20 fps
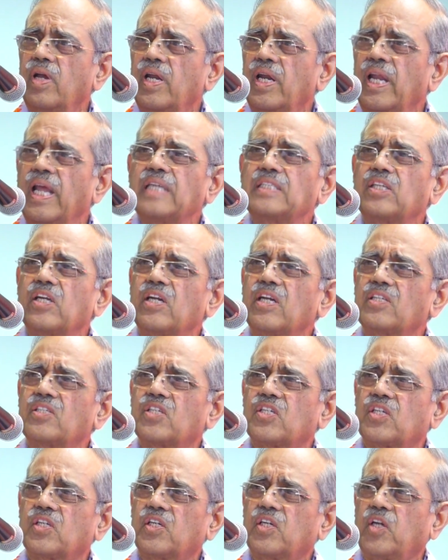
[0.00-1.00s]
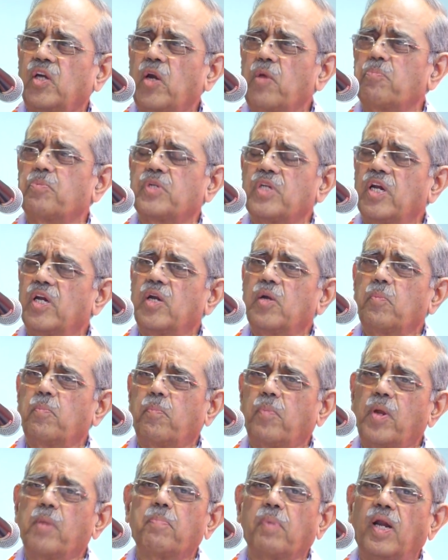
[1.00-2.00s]
laziness creeps
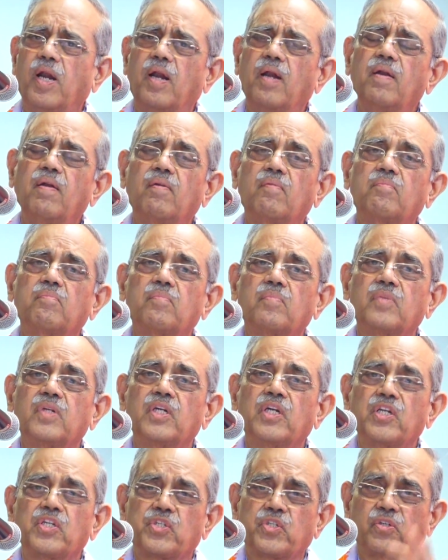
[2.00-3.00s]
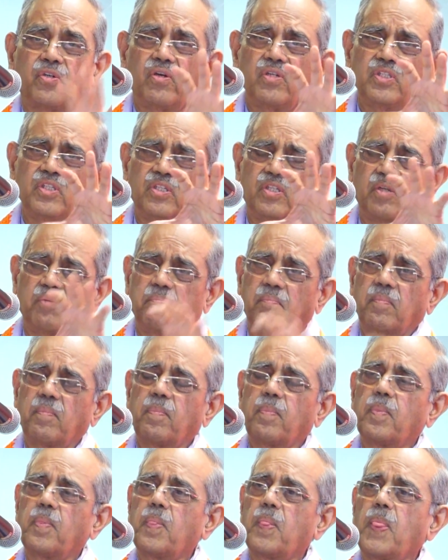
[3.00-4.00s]
in people, destroys them.
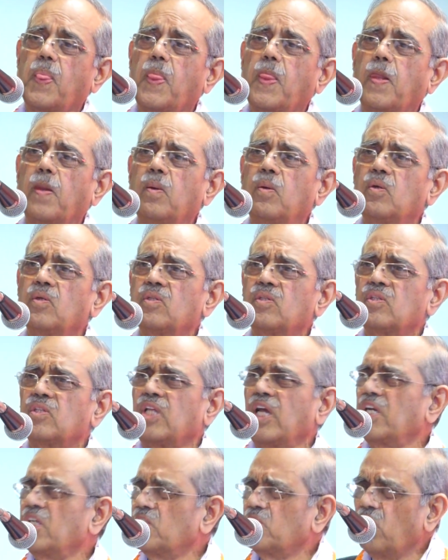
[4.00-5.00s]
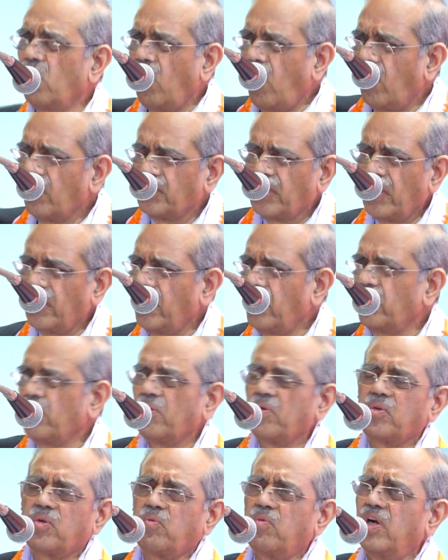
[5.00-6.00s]
There is no
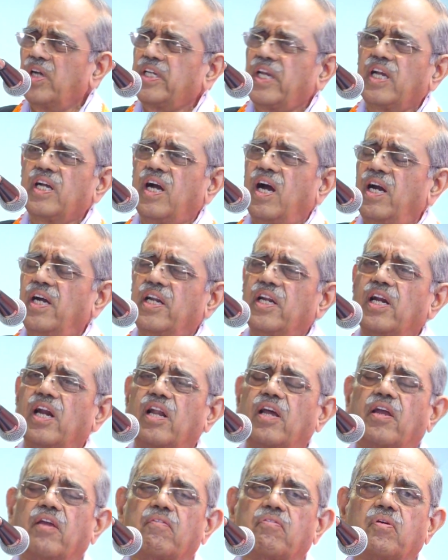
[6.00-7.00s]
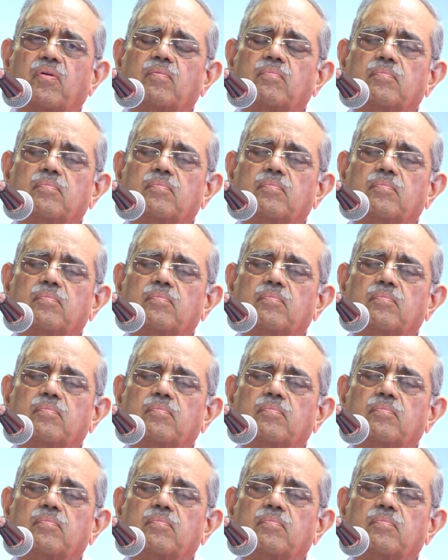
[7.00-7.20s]
alternative to working hard in life.